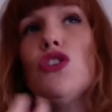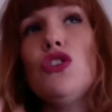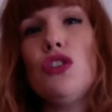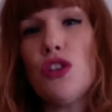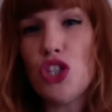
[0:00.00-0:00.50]

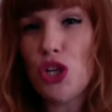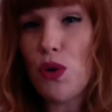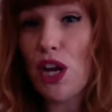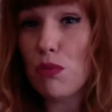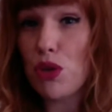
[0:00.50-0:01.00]
You know the
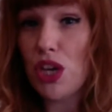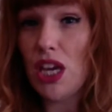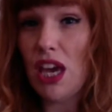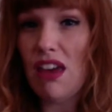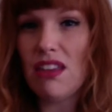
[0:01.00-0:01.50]
chewing gum you can
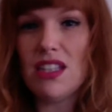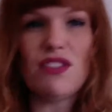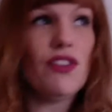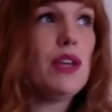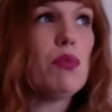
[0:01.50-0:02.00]
get, I think
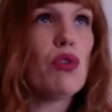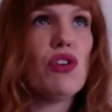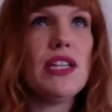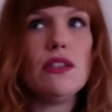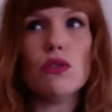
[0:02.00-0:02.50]
it's
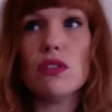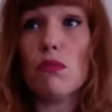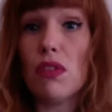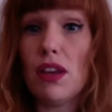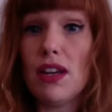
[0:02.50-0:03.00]
Vaporese or
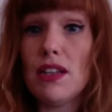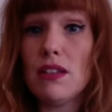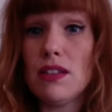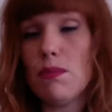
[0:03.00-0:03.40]
something, and it, it's